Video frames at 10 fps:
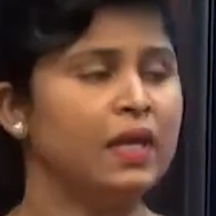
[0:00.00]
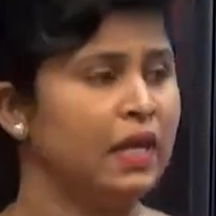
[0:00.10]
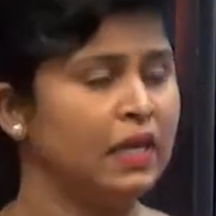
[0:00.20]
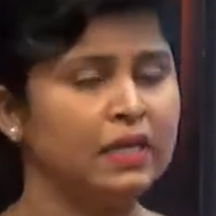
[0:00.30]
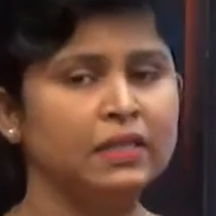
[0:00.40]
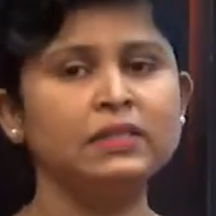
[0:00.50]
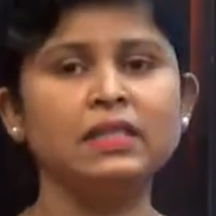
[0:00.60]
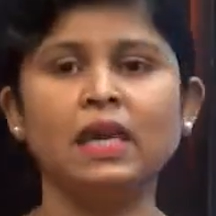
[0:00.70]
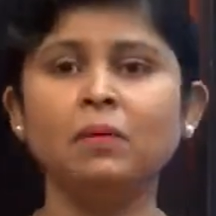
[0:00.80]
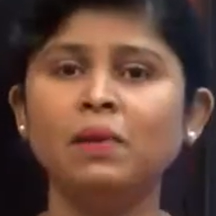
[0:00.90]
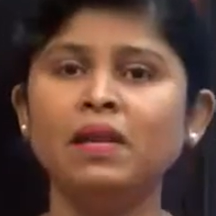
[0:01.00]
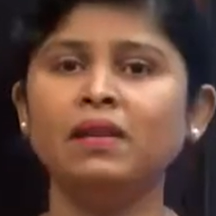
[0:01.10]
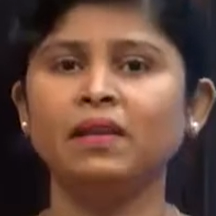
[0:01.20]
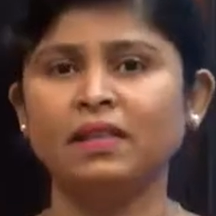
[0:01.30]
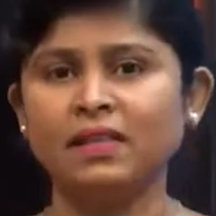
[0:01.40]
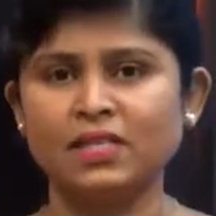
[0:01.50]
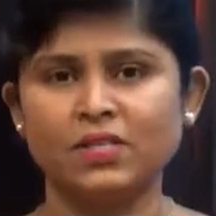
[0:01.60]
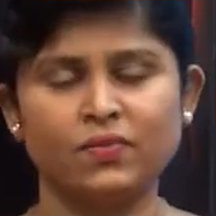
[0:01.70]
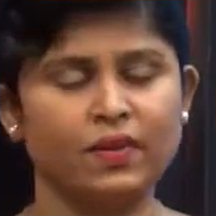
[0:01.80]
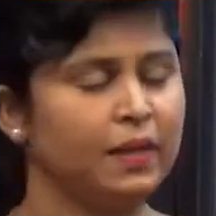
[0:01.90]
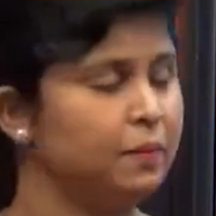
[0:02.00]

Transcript: in a table in this way.